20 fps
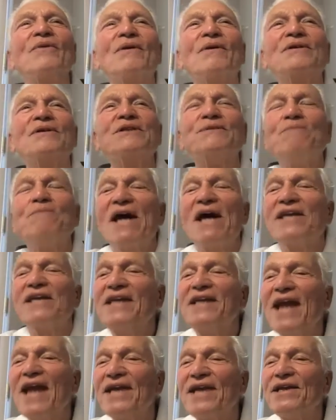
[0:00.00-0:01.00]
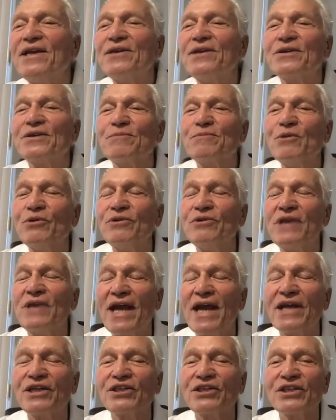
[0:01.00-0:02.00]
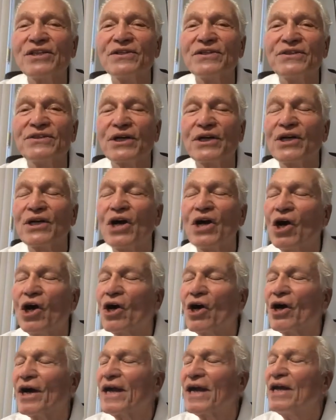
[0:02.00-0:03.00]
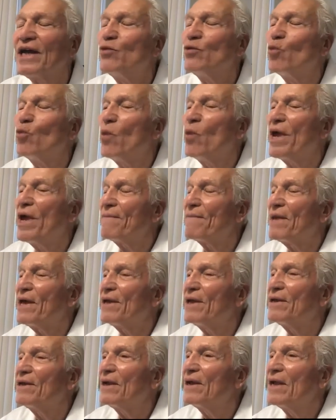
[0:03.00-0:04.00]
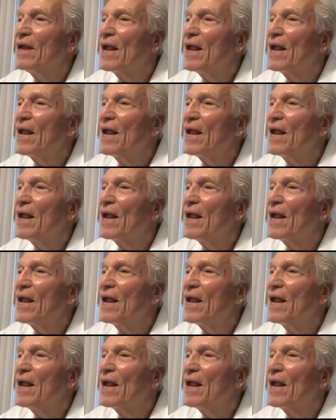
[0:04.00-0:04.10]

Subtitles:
spontaneous mutations occur in women?